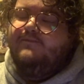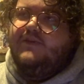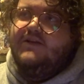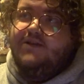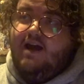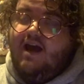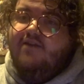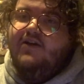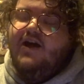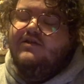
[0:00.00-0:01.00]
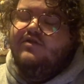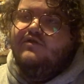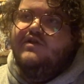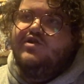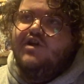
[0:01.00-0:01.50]
because I
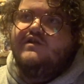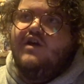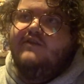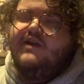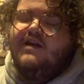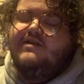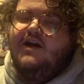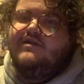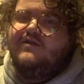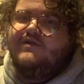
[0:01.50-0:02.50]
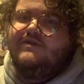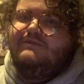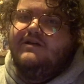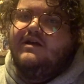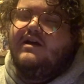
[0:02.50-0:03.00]
literally just thought of an idea as I was
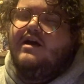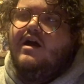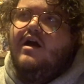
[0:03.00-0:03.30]
speaking.